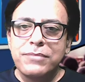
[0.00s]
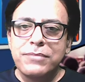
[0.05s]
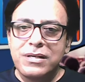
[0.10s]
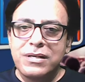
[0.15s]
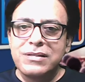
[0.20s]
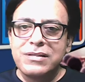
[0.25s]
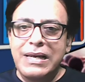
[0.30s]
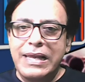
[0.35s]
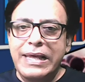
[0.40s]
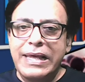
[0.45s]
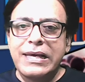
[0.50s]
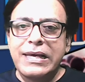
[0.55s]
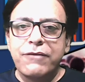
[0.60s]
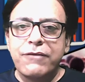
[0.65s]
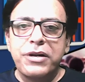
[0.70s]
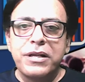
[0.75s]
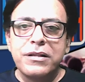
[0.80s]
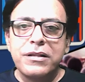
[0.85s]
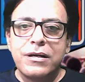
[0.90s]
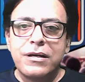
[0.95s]
There's a link
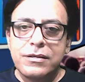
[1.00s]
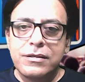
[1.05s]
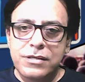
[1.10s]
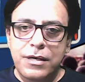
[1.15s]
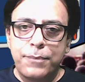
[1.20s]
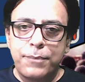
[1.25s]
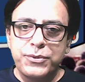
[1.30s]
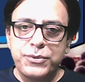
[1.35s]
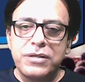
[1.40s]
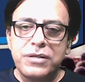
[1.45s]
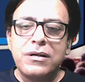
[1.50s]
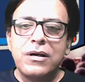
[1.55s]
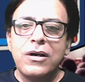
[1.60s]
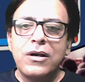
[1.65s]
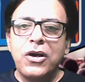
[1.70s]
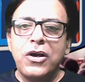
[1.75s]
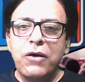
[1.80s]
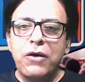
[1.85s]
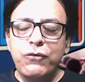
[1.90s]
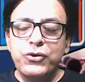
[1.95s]
given in the description
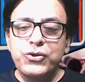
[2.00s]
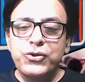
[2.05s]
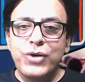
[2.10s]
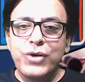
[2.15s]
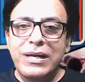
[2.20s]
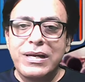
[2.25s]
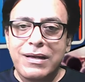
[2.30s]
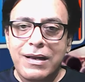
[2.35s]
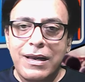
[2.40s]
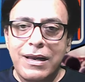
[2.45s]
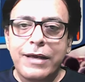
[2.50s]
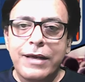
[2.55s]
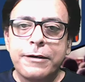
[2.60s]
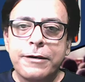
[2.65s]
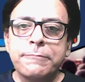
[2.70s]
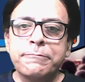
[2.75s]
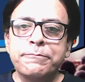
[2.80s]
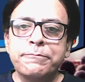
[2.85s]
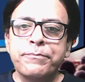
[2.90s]
which you can click.